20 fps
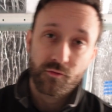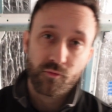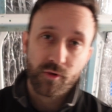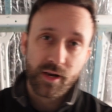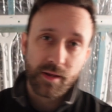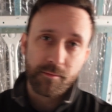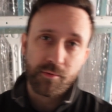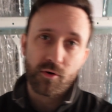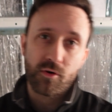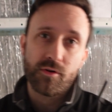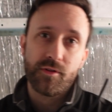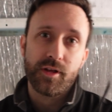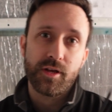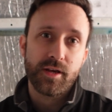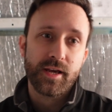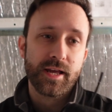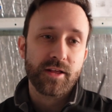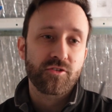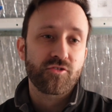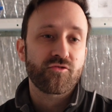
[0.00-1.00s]
really important that
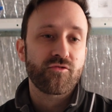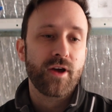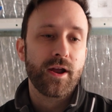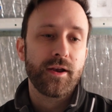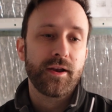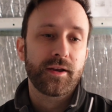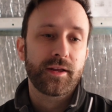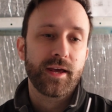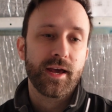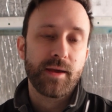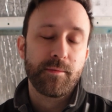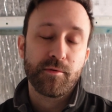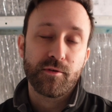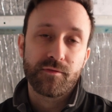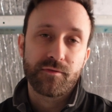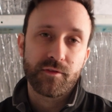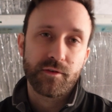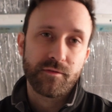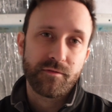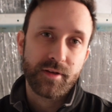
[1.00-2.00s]
you get stranded cable
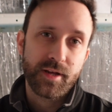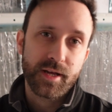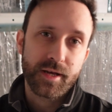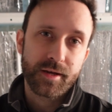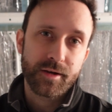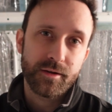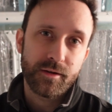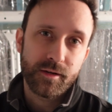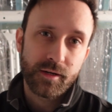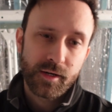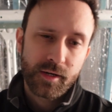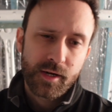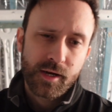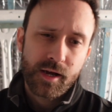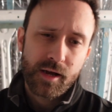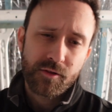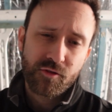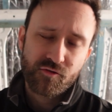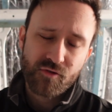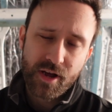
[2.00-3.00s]
for a vehicle.
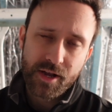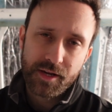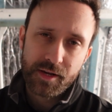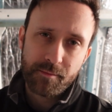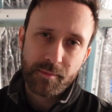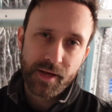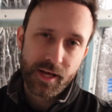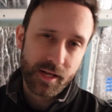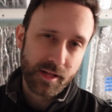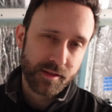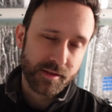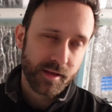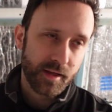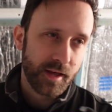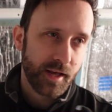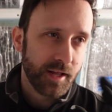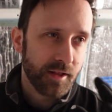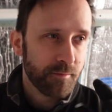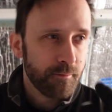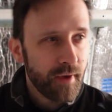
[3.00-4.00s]
Stranded means
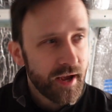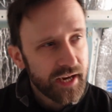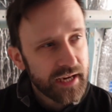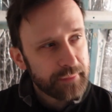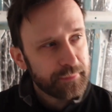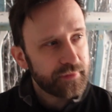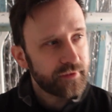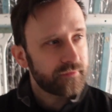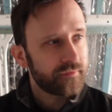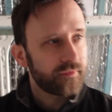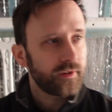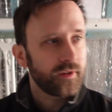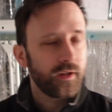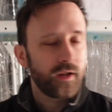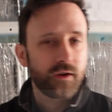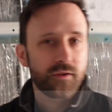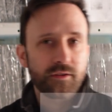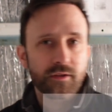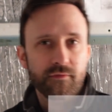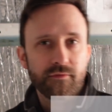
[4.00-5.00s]
it's made up of
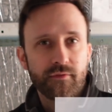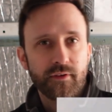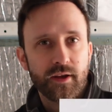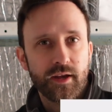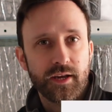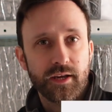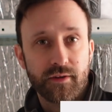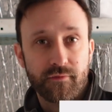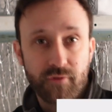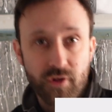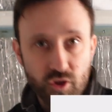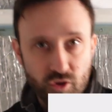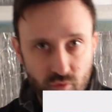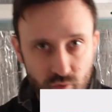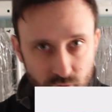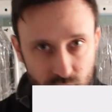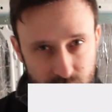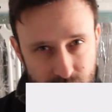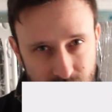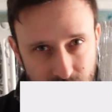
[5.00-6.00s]
loads of
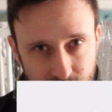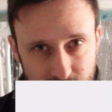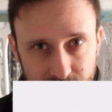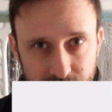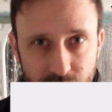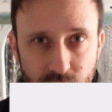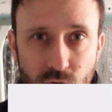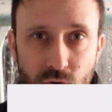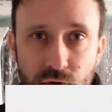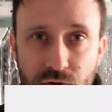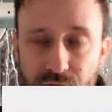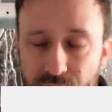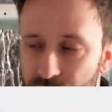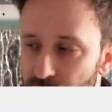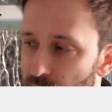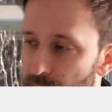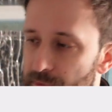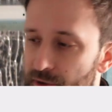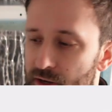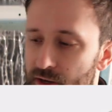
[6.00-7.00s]
individual tiny cores of
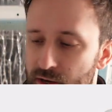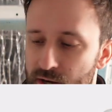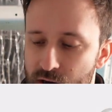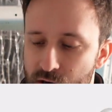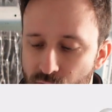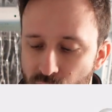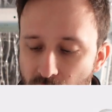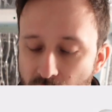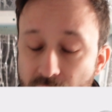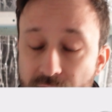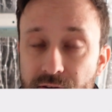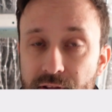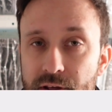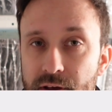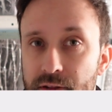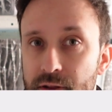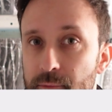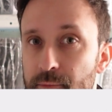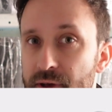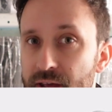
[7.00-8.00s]
copper rather
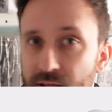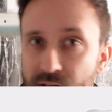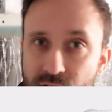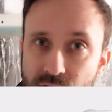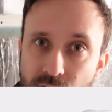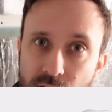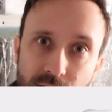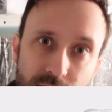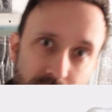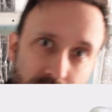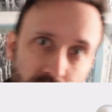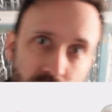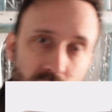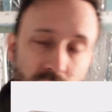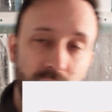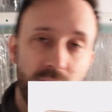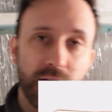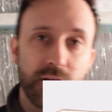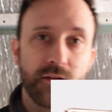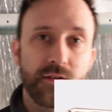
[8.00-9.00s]
than a big solid
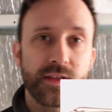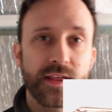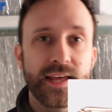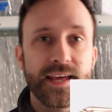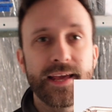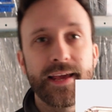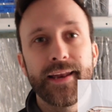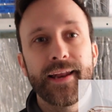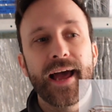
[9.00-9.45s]
core like you see in a